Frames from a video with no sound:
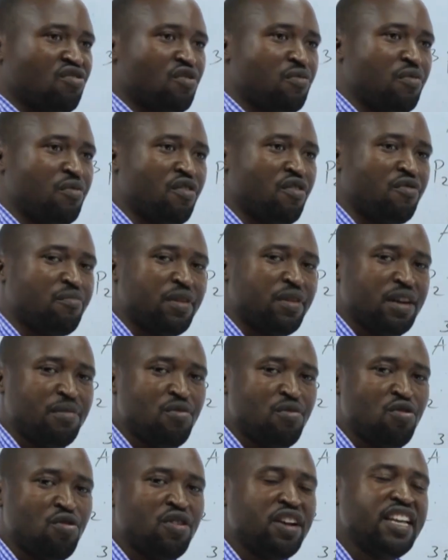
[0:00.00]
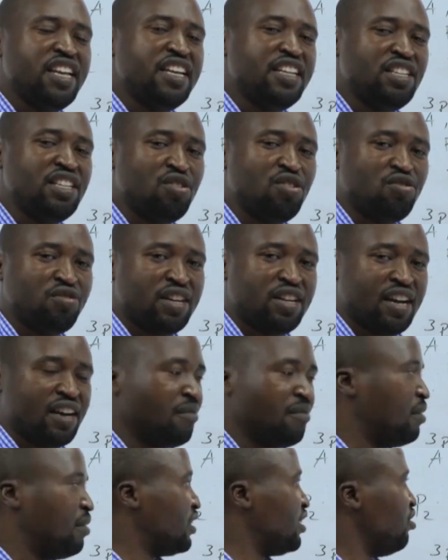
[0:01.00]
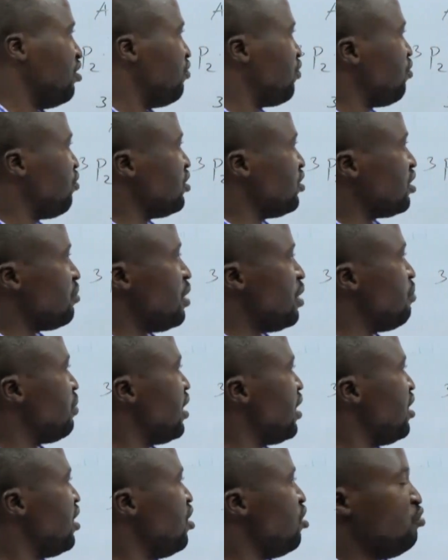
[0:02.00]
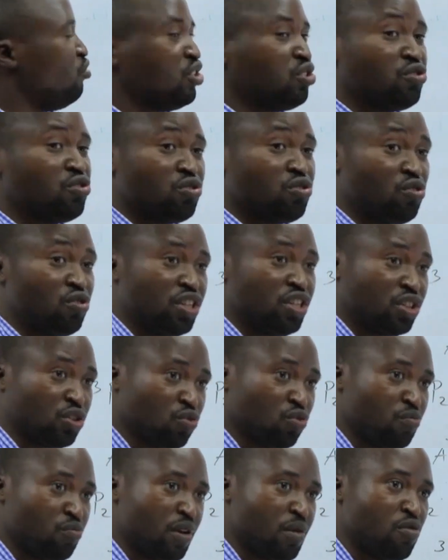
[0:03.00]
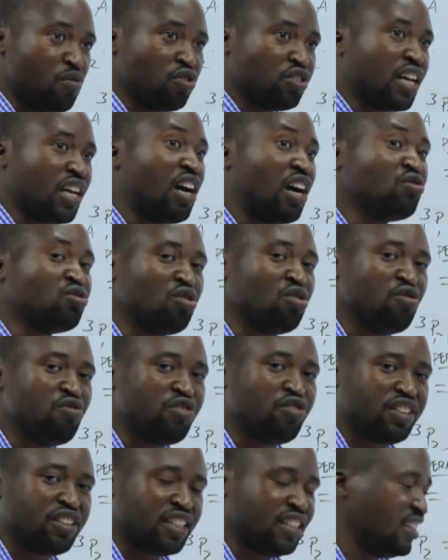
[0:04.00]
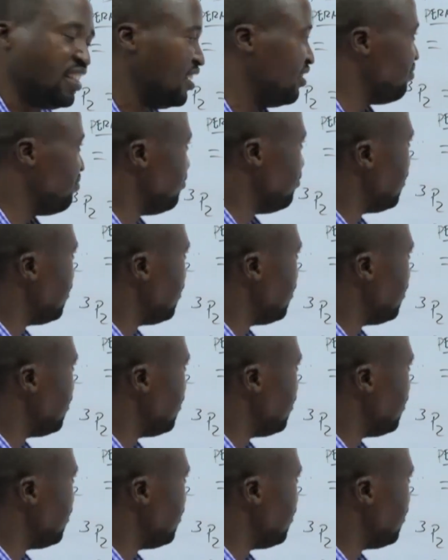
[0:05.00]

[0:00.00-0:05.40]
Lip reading: of mabel in order. But of course, remember, we choose only 2 mabels out of 3.